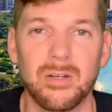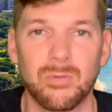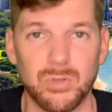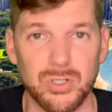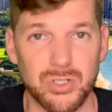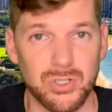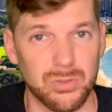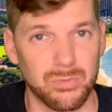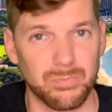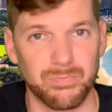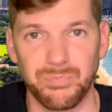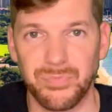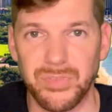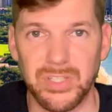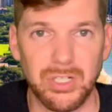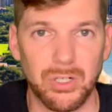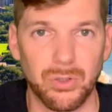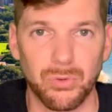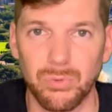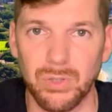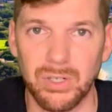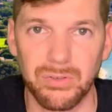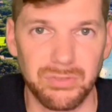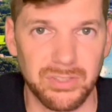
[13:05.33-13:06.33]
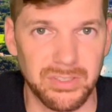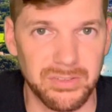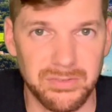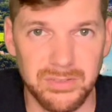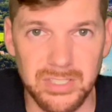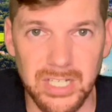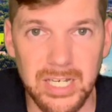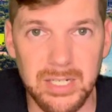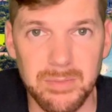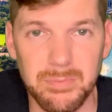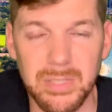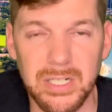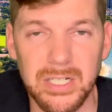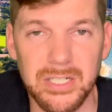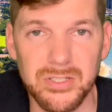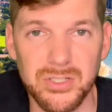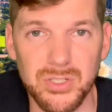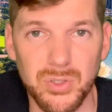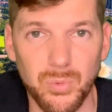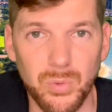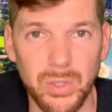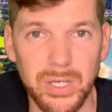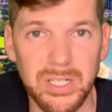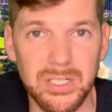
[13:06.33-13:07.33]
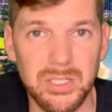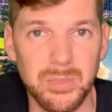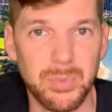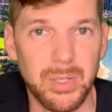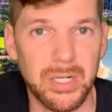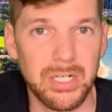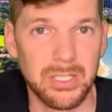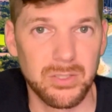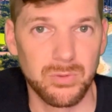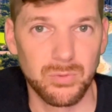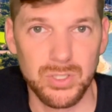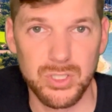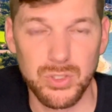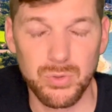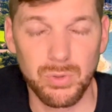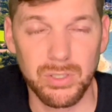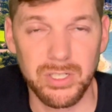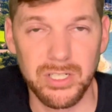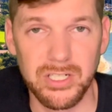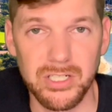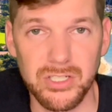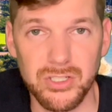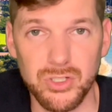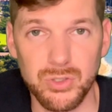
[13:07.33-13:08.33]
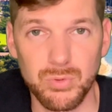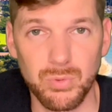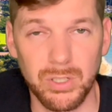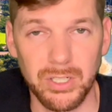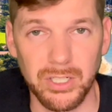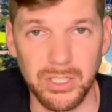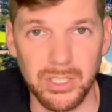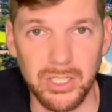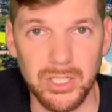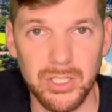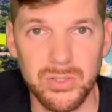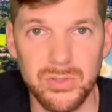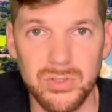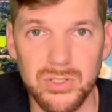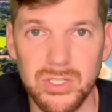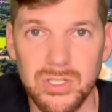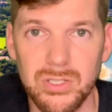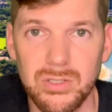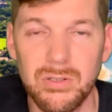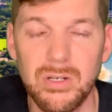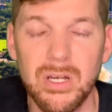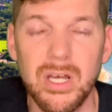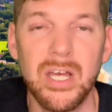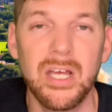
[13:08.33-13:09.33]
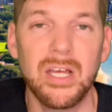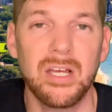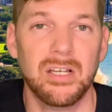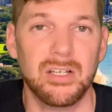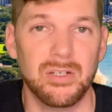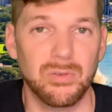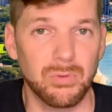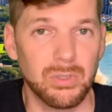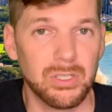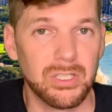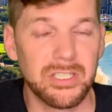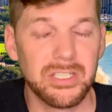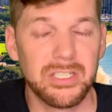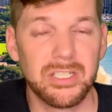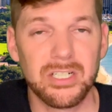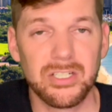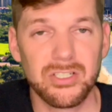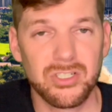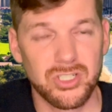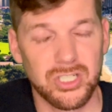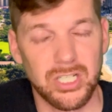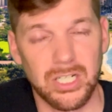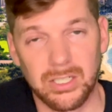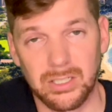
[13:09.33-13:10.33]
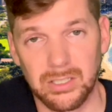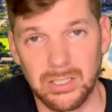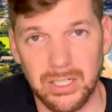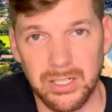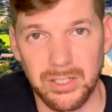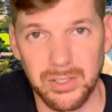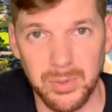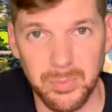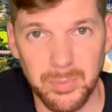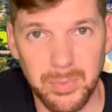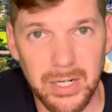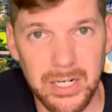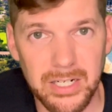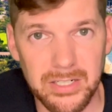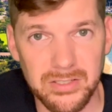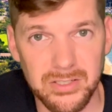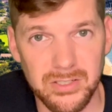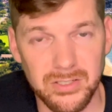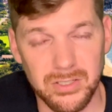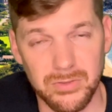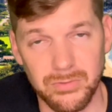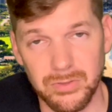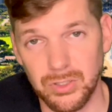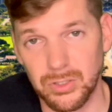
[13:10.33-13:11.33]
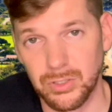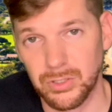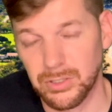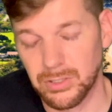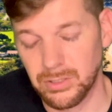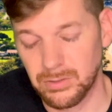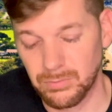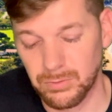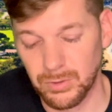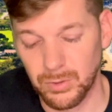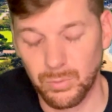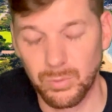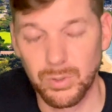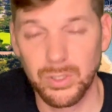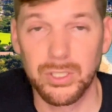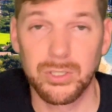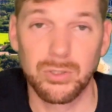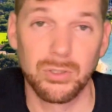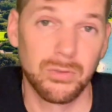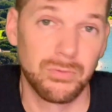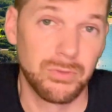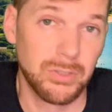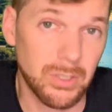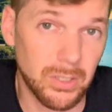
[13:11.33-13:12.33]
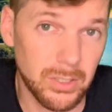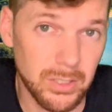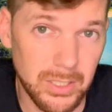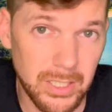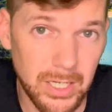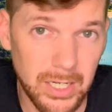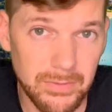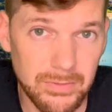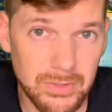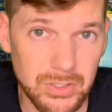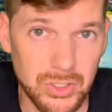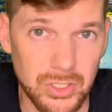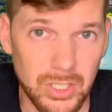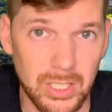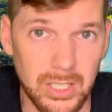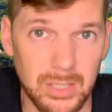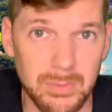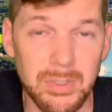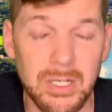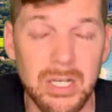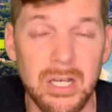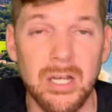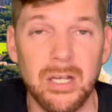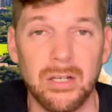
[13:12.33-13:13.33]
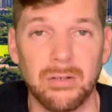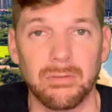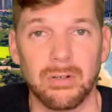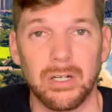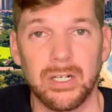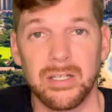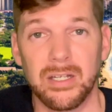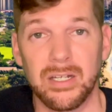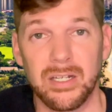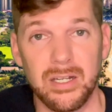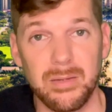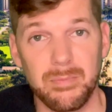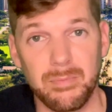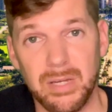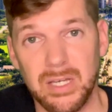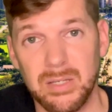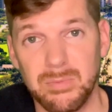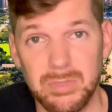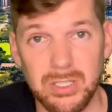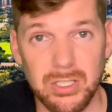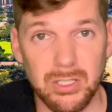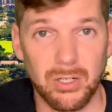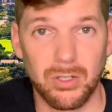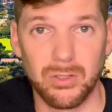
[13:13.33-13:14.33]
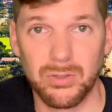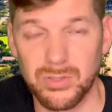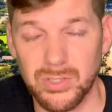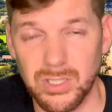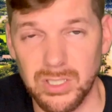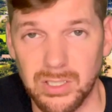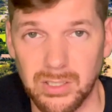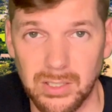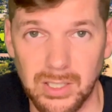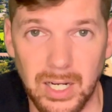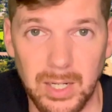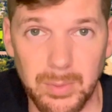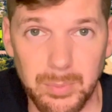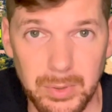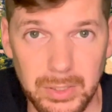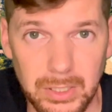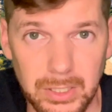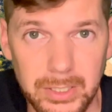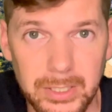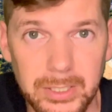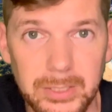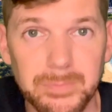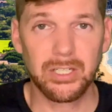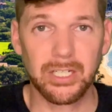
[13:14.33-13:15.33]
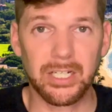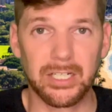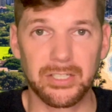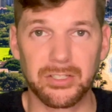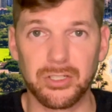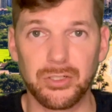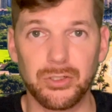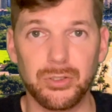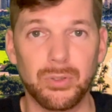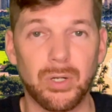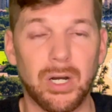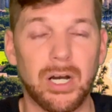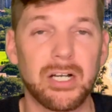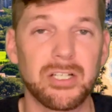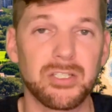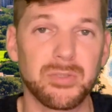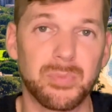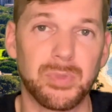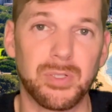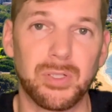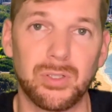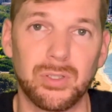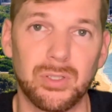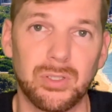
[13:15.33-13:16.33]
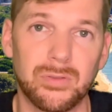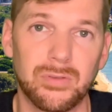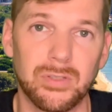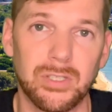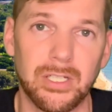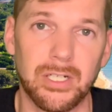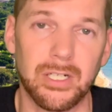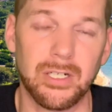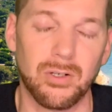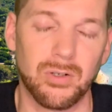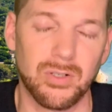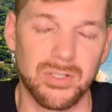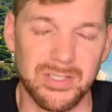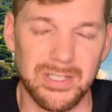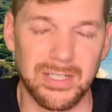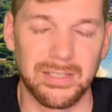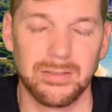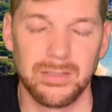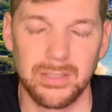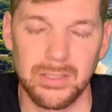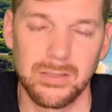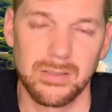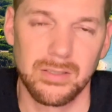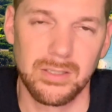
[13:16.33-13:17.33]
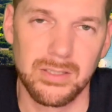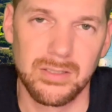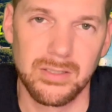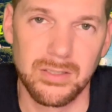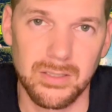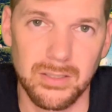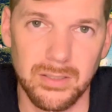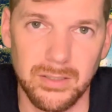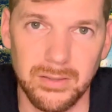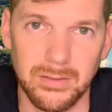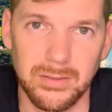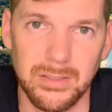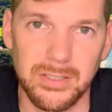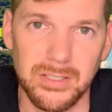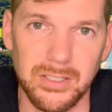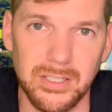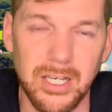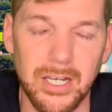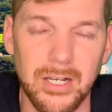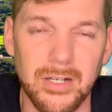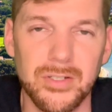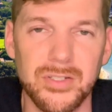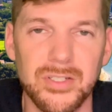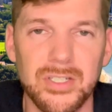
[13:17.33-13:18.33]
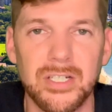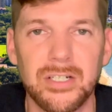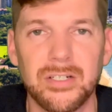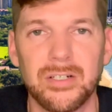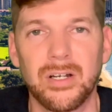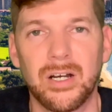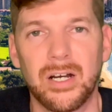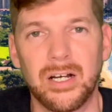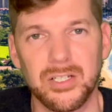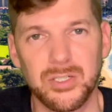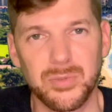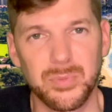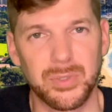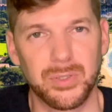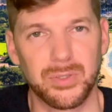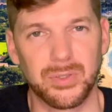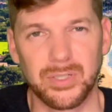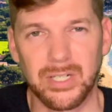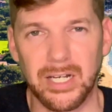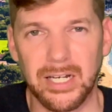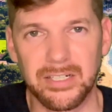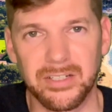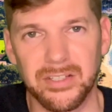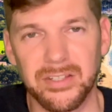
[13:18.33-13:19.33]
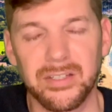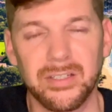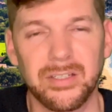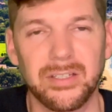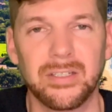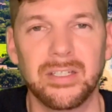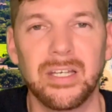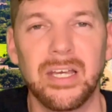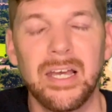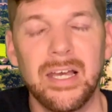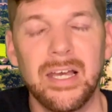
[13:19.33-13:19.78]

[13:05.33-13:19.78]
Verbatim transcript: which are, you know, roughly 10 minutes away, depending which one it is you want to go to. Really does check a lot of the boxes if you're looking for work or if you already have a job right? And it may be host in Kapolei. got the new hospital over there, or it's not. It's, it's, a it's a care center hospital kind of thing.